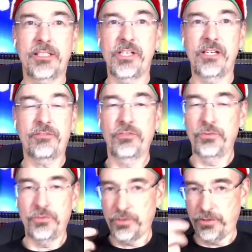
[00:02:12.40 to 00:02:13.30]
this
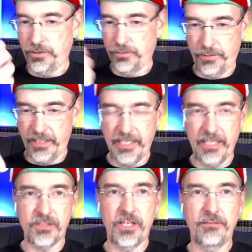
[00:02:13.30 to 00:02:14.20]
afternoon. Just you know, taking out
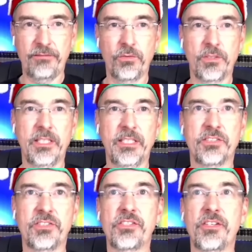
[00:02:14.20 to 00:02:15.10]
his iPhone and getting a
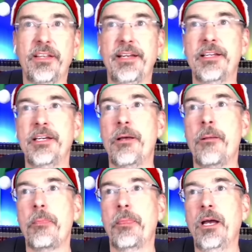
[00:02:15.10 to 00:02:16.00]
sense of that.
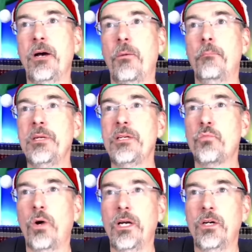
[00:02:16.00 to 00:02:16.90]
Now,
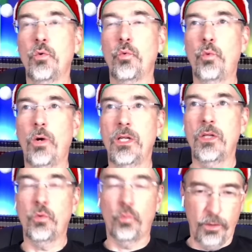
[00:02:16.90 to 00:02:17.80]
meanwhile,
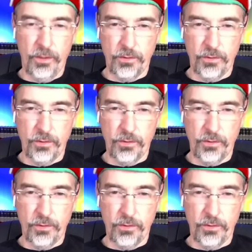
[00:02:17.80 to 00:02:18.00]
while we're